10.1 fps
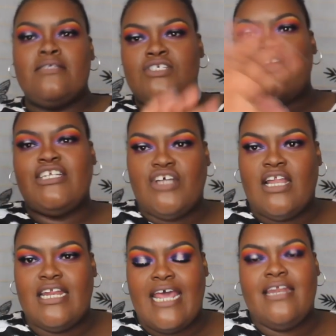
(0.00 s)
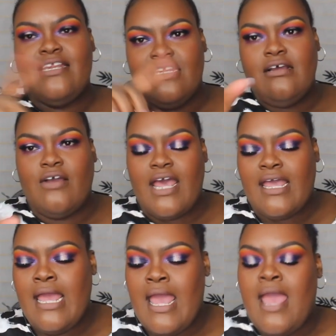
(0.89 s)
Scratch all of that
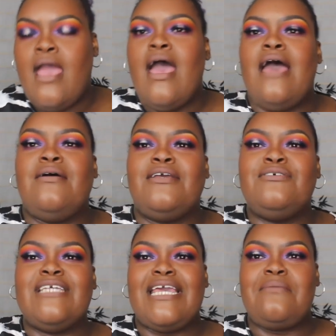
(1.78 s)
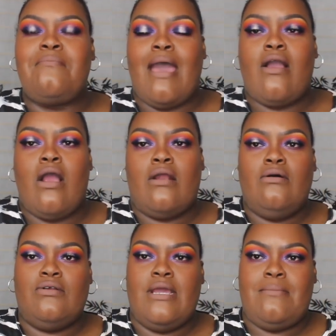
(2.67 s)
okay I, I, usually keep my card
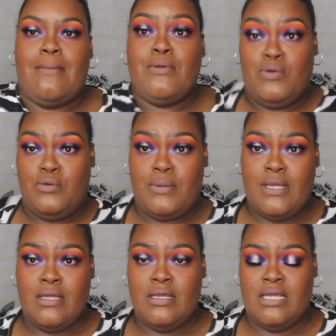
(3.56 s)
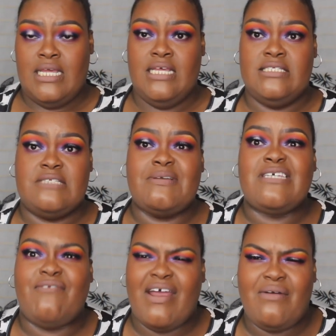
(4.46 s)
holder in my boob
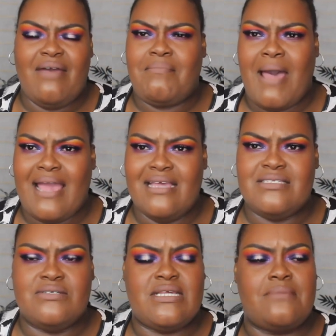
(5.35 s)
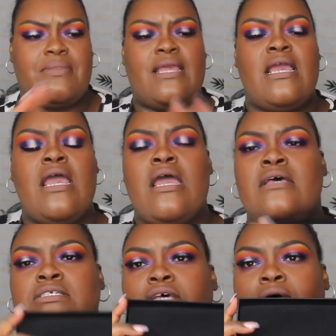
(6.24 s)
especially if I don't have pockets or something
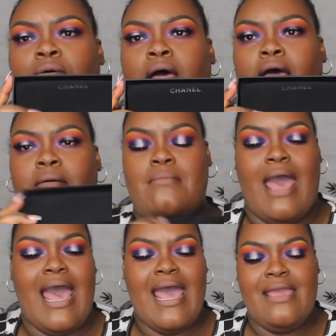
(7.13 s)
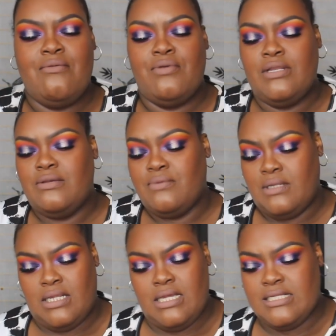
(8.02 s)
so um, I really
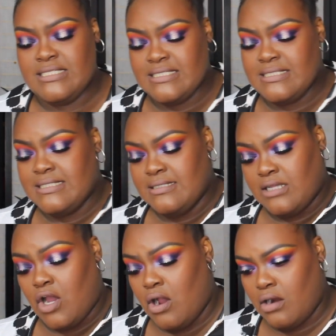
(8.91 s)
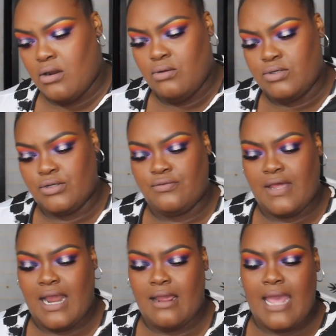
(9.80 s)
really this is the card holder
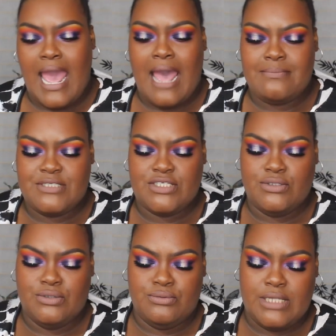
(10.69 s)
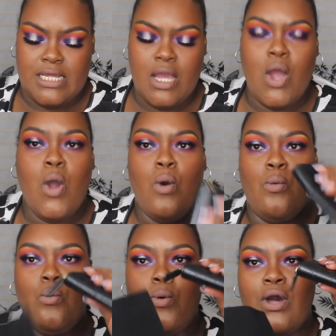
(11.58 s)
that I absolutely
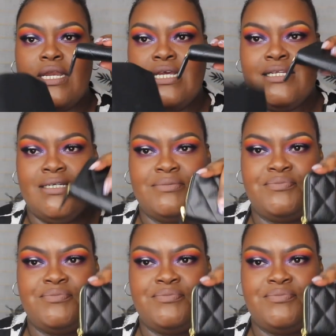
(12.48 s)
wanted